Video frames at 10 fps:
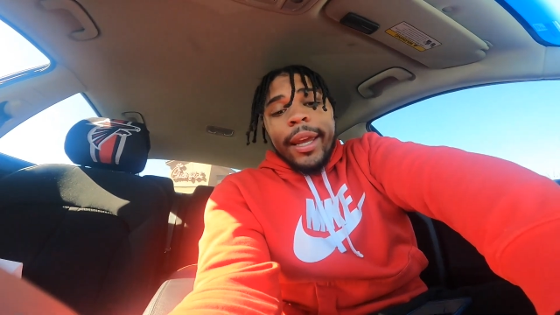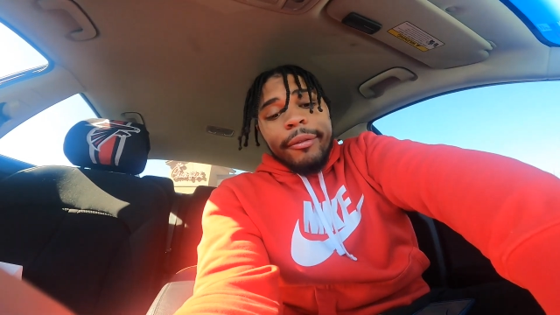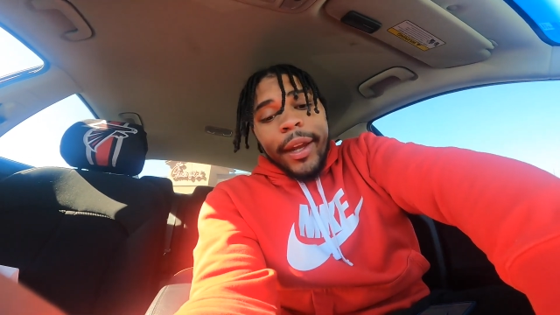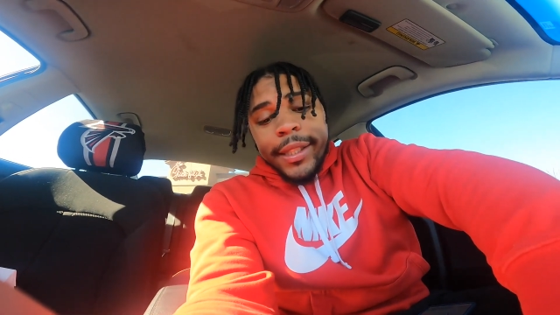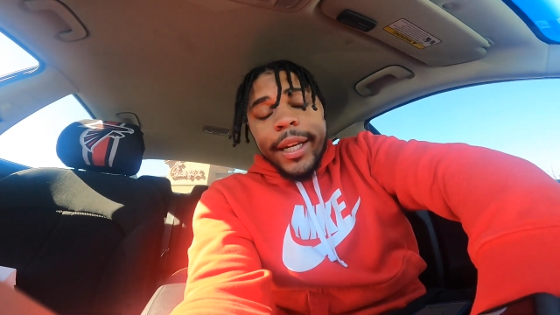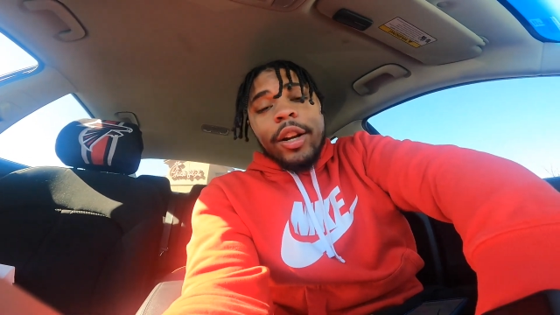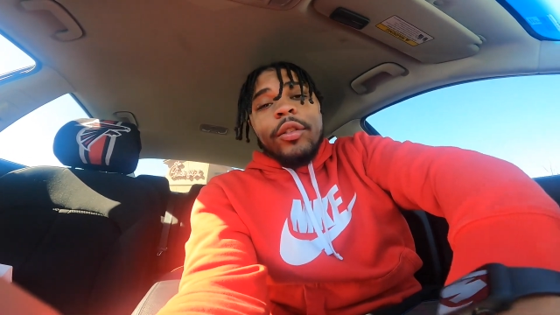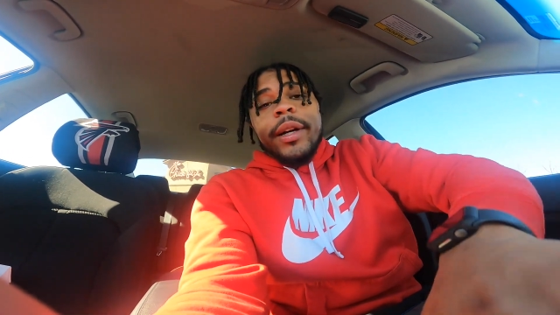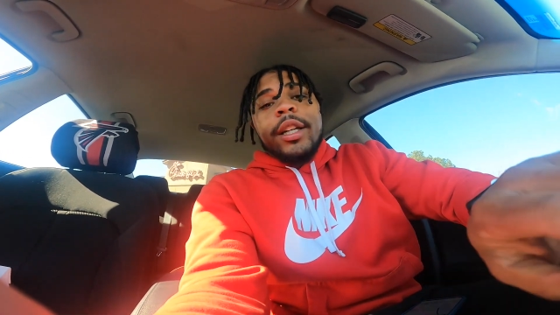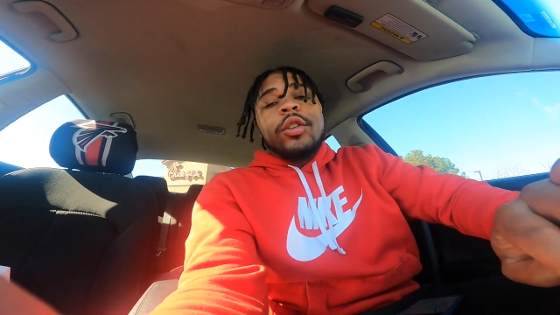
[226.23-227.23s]
If they say
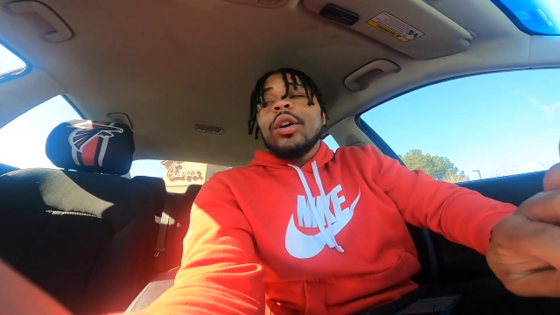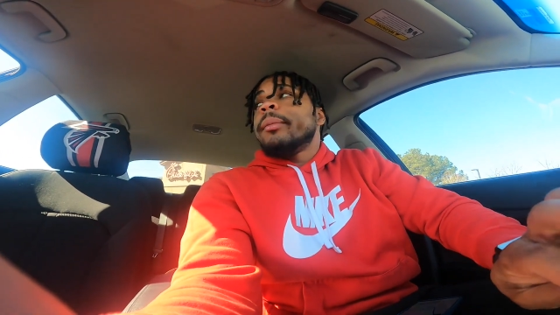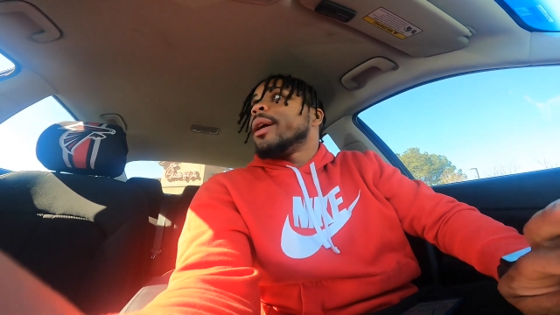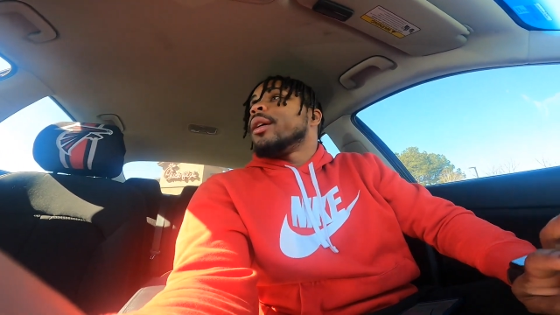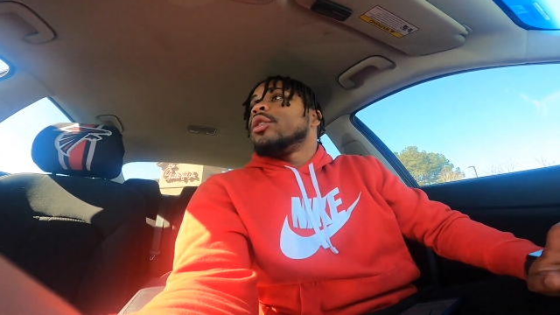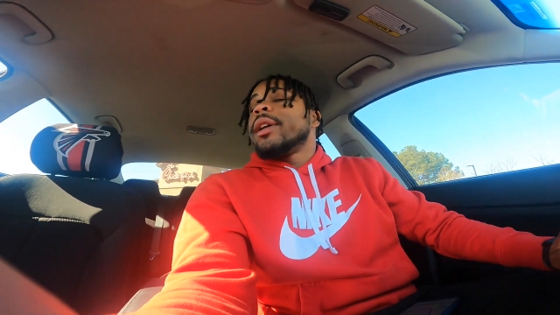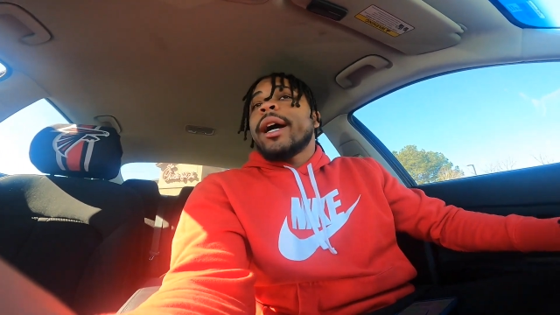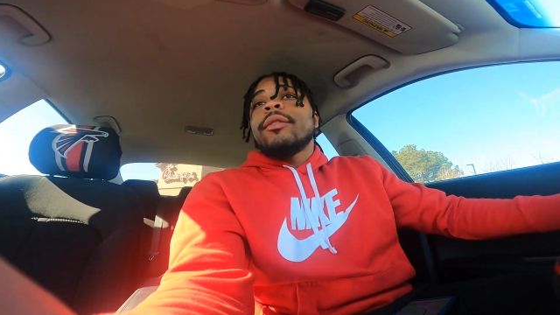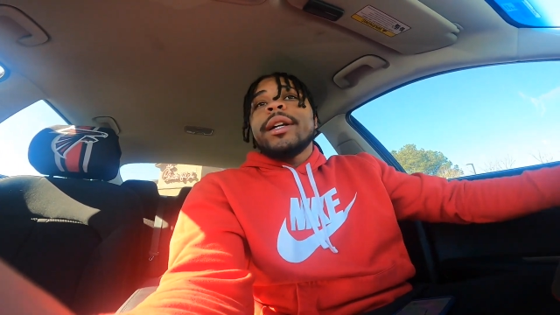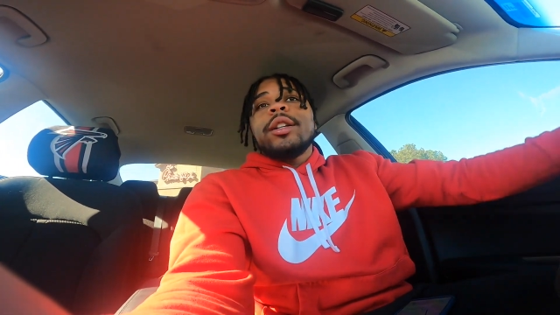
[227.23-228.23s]
don't ring the doorbell, do
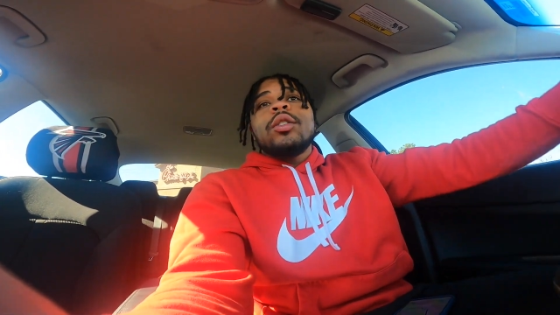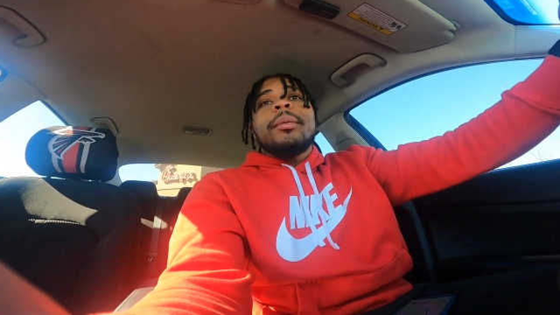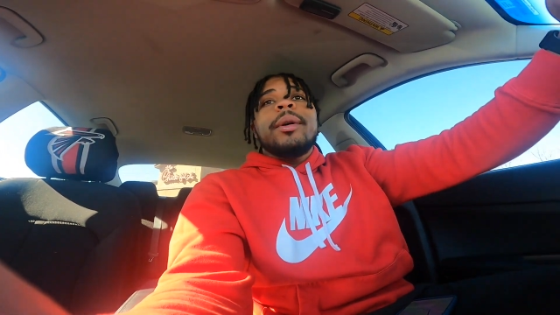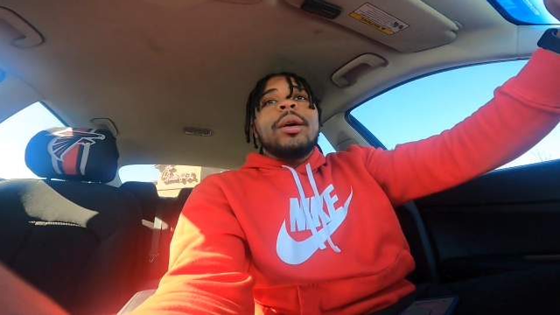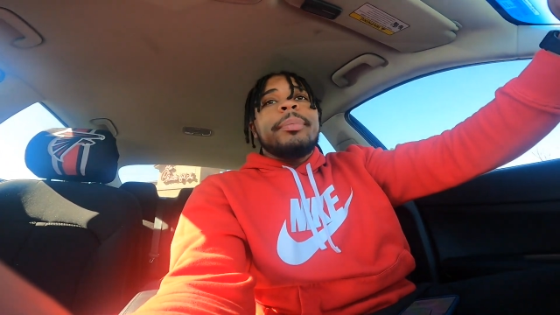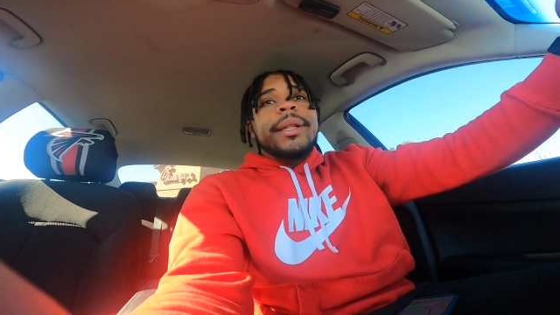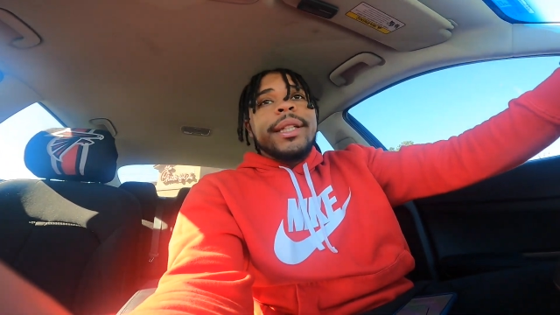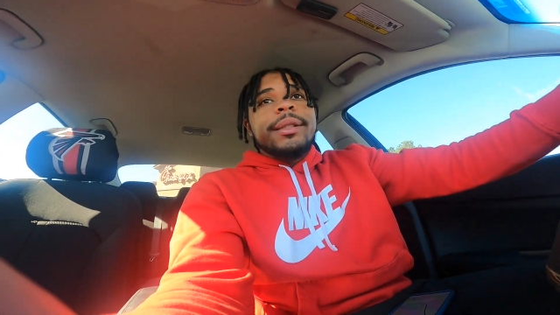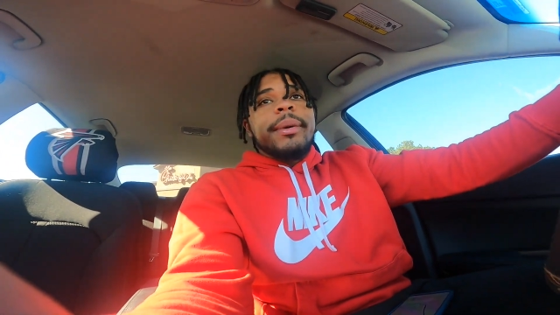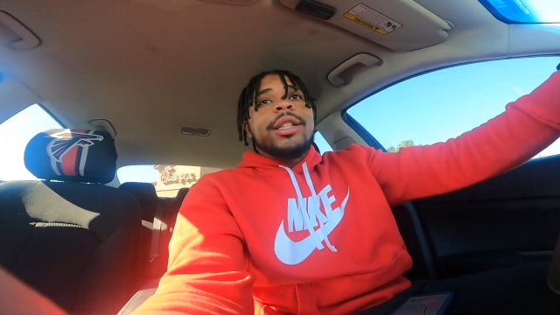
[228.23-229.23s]
not ring the doorbell,
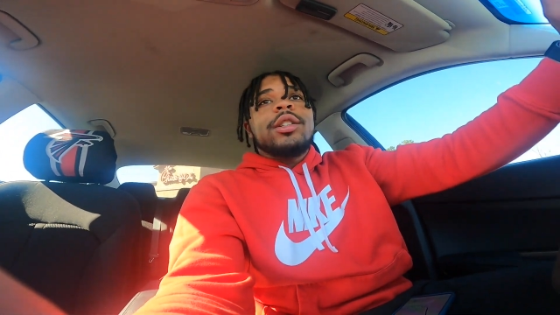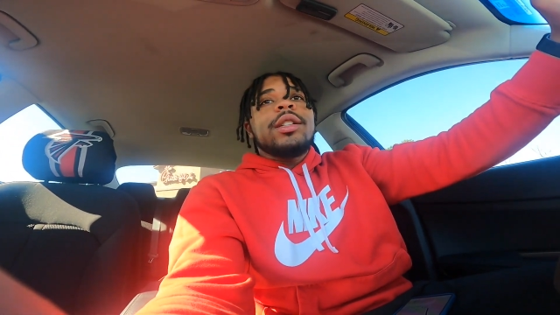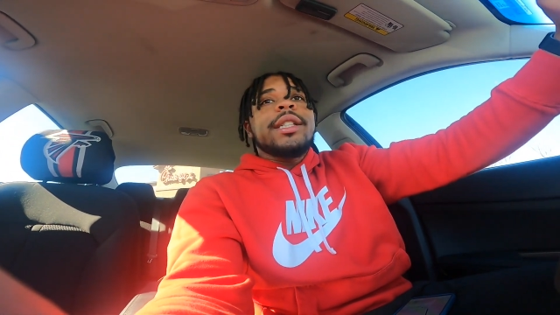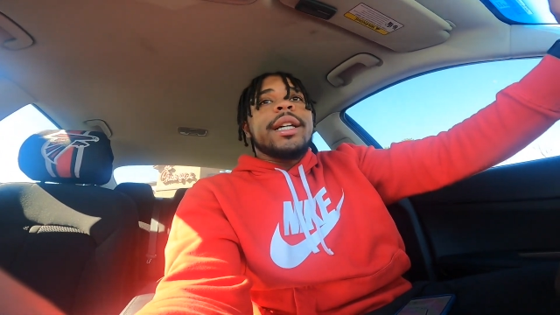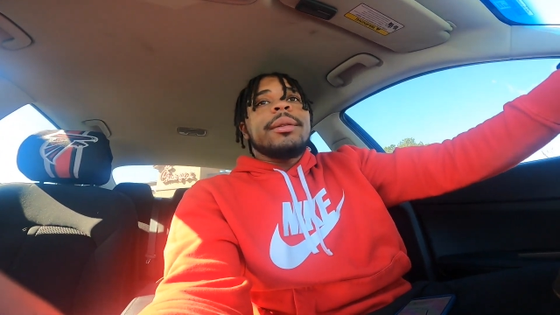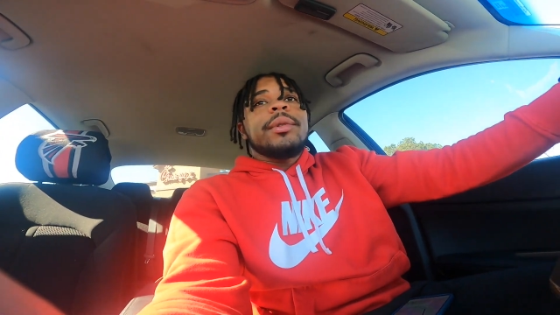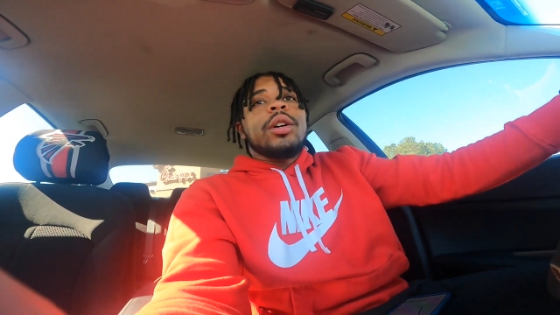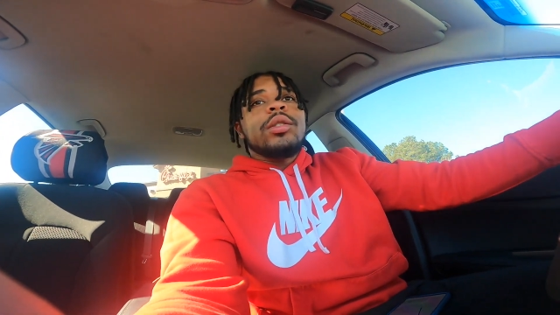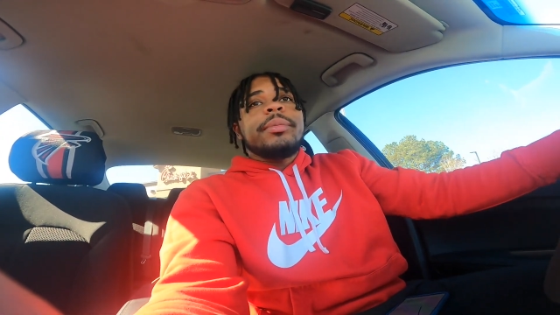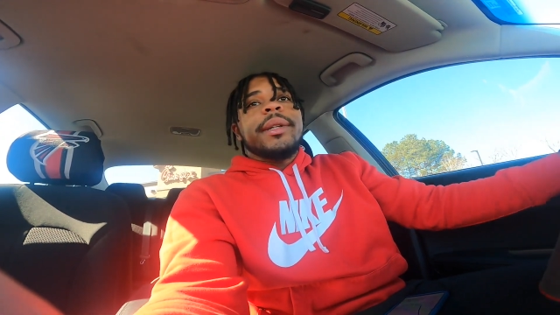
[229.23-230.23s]
please make sure you check them
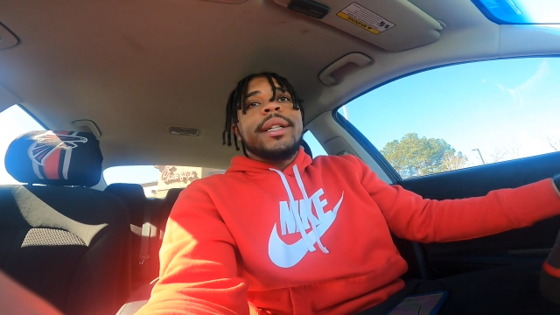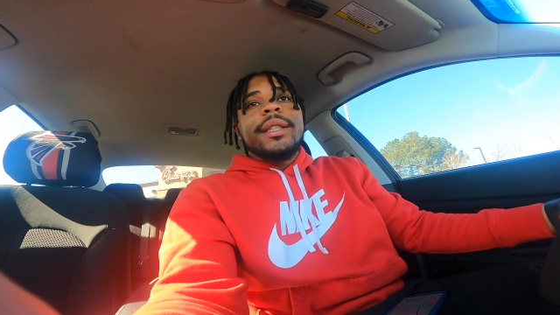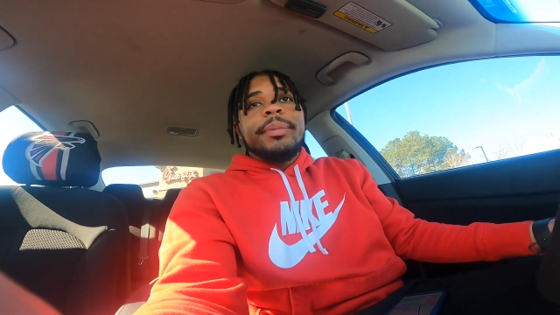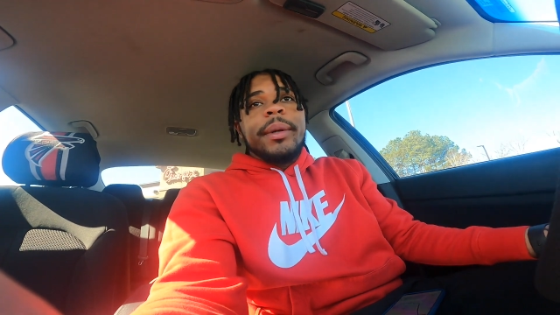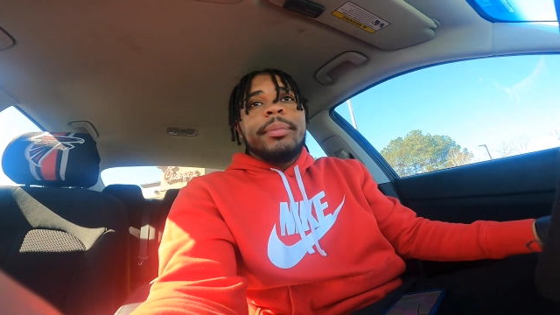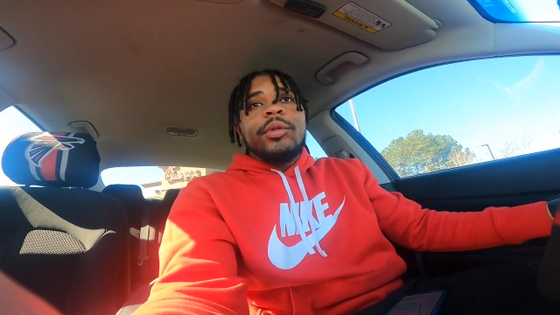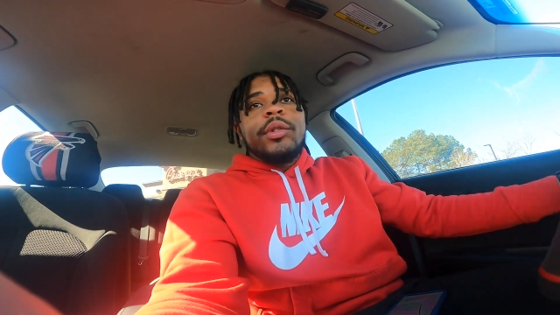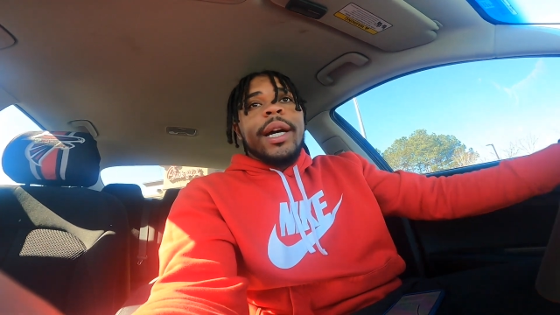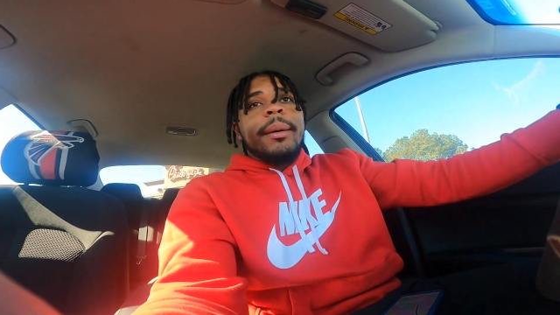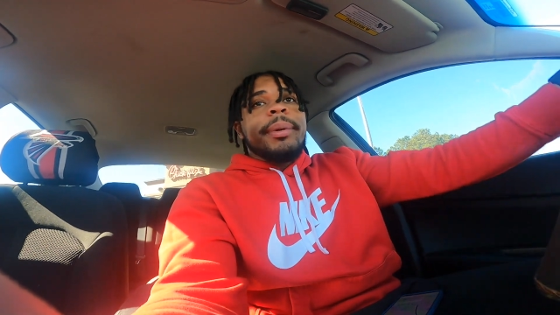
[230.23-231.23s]
notes, because people
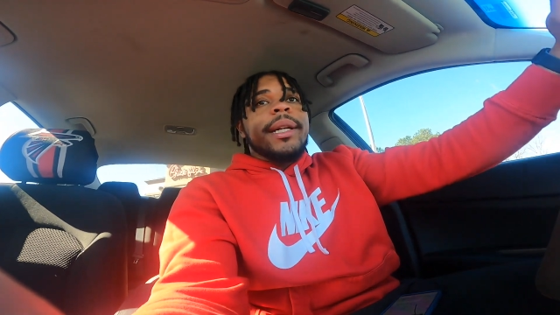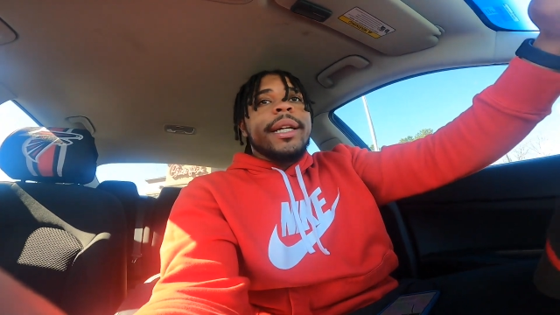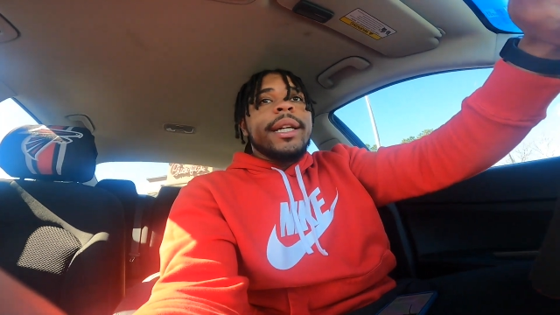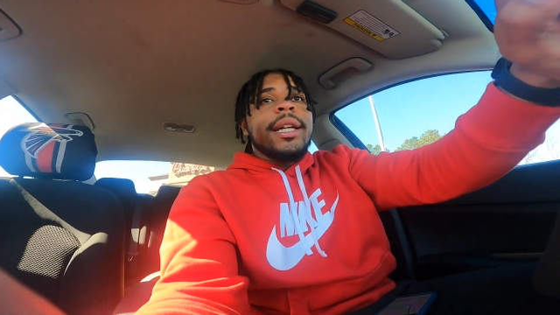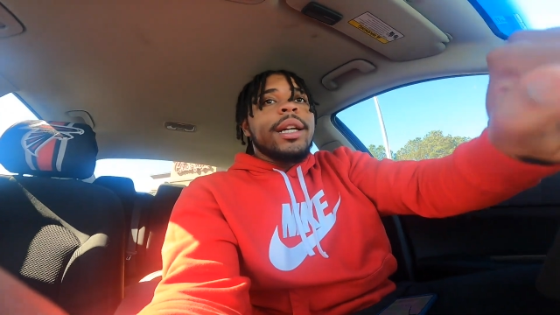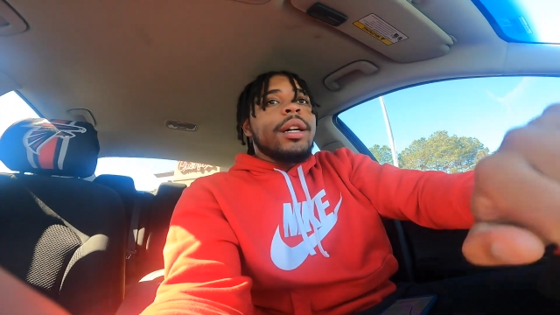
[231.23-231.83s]
do not play